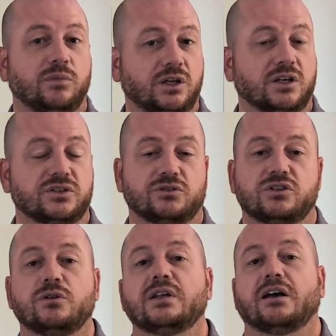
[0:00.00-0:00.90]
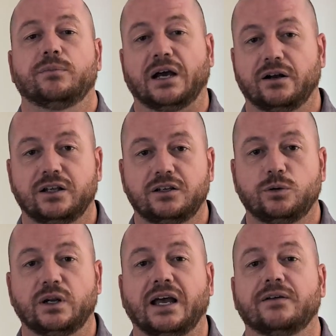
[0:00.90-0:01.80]
because there's no doubt about it,
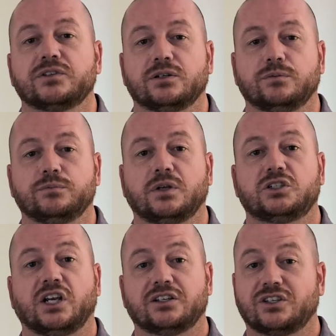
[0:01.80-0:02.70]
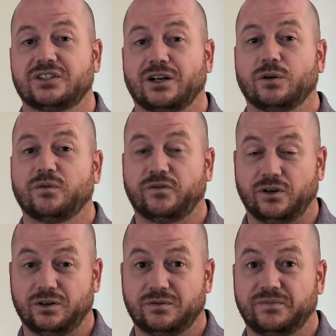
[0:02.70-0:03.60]
you would have some chances there
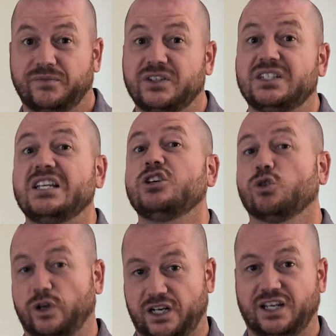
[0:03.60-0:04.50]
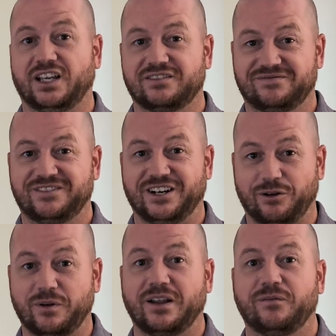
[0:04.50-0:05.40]
for de-greening
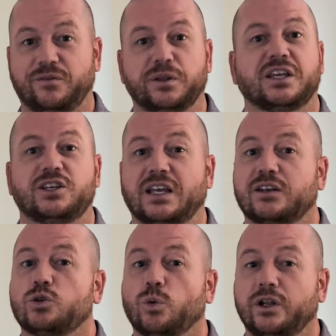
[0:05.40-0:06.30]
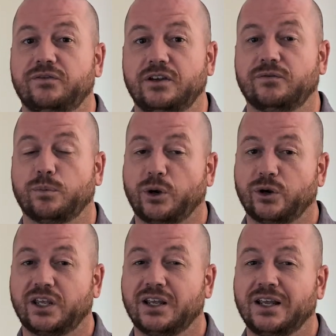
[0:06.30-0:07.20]
it. Feel like you got 20 feet for
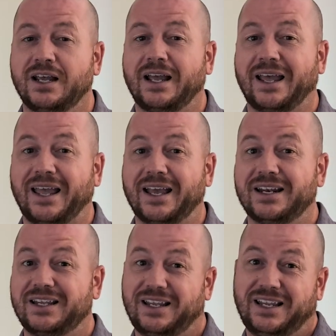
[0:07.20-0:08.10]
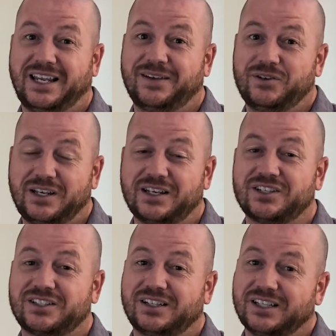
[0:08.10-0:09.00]
birdie. And if you get
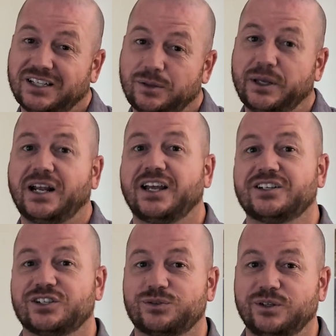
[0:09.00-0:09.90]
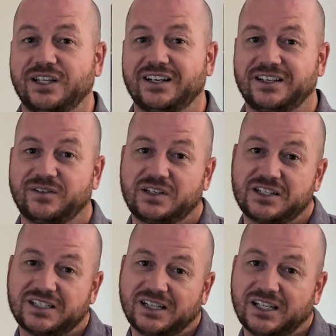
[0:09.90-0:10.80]
just a little bit anxious with that, get it
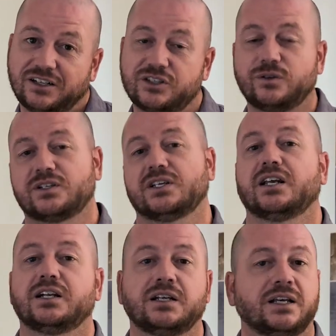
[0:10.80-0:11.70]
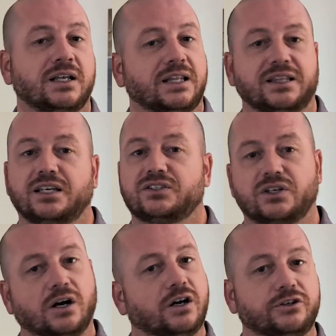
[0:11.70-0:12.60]
just a little too excited, that thing's
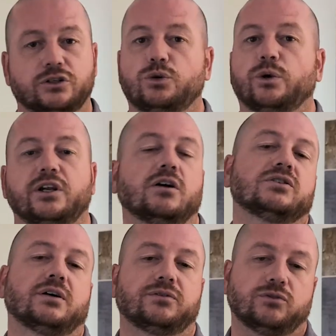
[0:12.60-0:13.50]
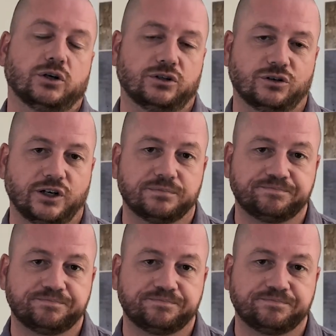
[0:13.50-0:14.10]
gone, you're 20 yards off the front of the green.